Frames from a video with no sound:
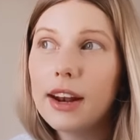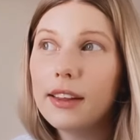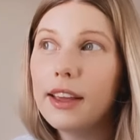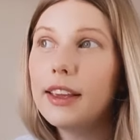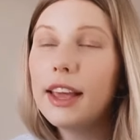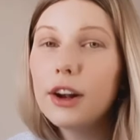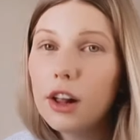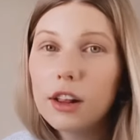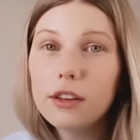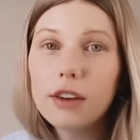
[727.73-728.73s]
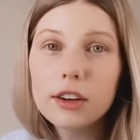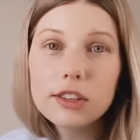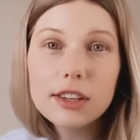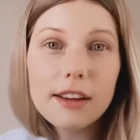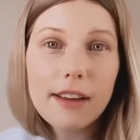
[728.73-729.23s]
to like get all of our
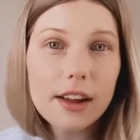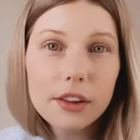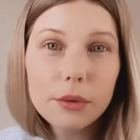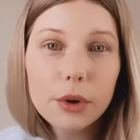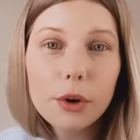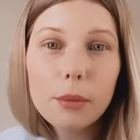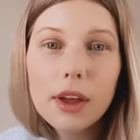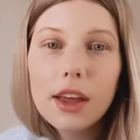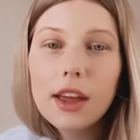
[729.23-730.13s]
stuff out of the room.